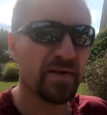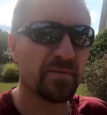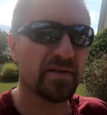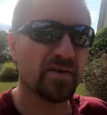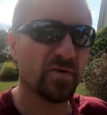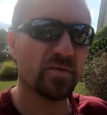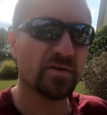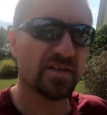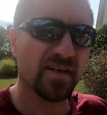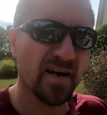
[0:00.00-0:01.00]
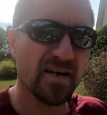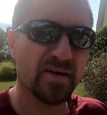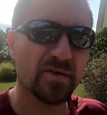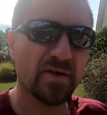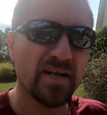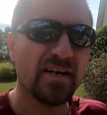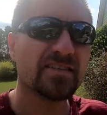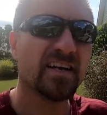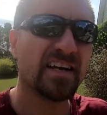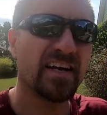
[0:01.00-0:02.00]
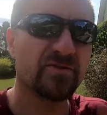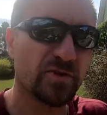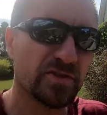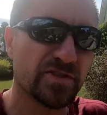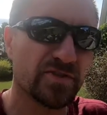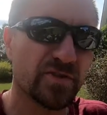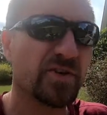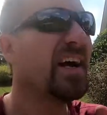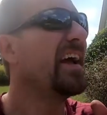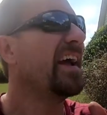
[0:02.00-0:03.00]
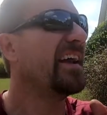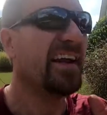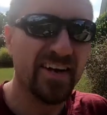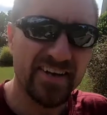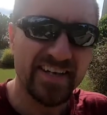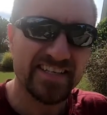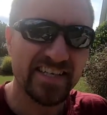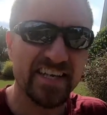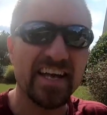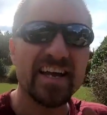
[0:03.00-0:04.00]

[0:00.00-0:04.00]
be able to tow it with the taco so I can have cruise control and air conditioning